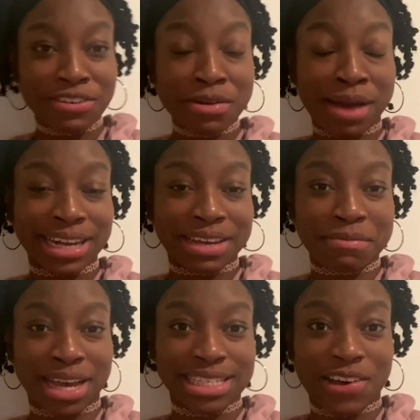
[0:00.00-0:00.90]
reminding
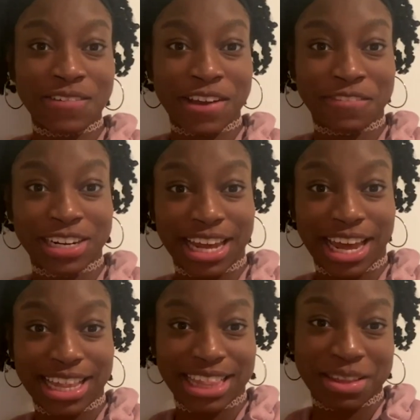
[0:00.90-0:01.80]
myself every day
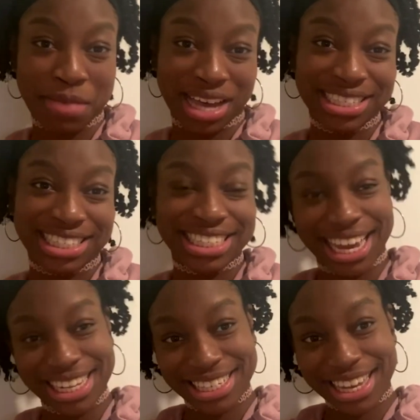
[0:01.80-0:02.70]
that the best is
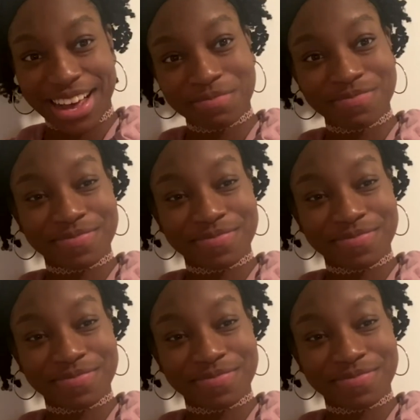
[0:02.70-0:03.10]
yet to come.